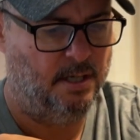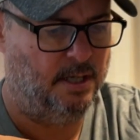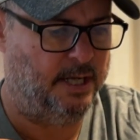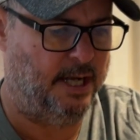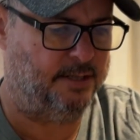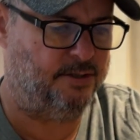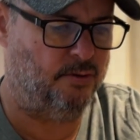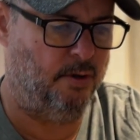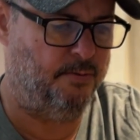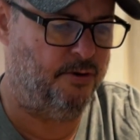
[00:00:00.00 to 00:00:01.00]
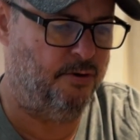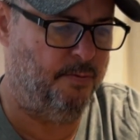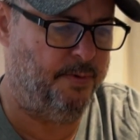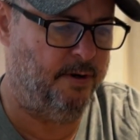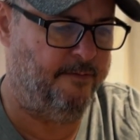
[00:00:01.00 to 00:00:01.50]
Got
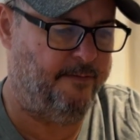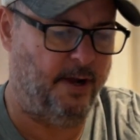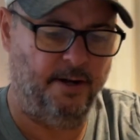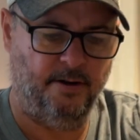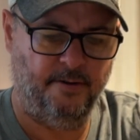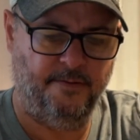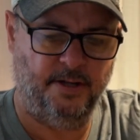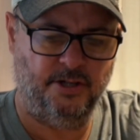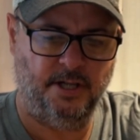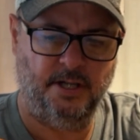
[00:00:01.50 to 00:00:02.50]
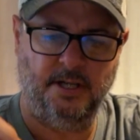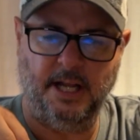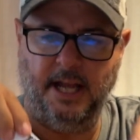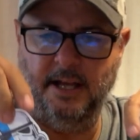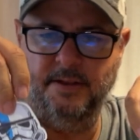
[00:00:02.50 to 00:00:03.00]
Stormtrooper Fire Division,
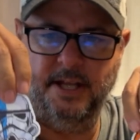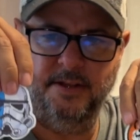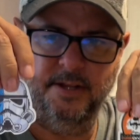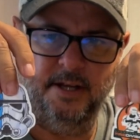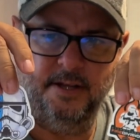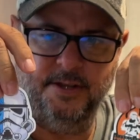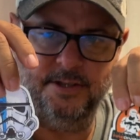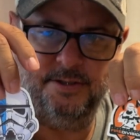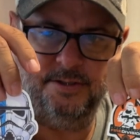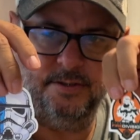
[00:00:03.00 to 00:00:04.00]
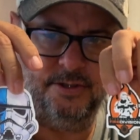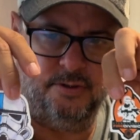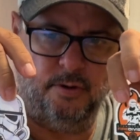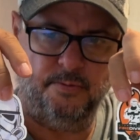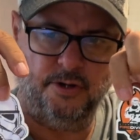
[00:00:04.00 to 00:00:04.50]
and then this
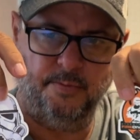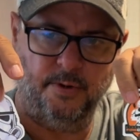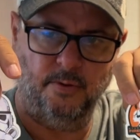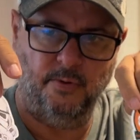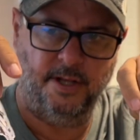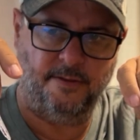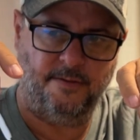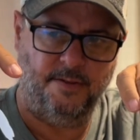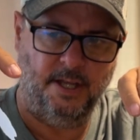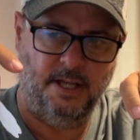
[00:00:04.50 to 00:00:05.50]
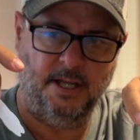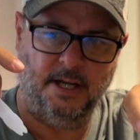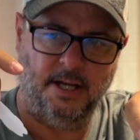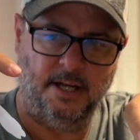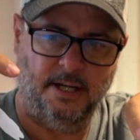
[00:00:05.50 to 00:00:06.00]
Stormtrooper with the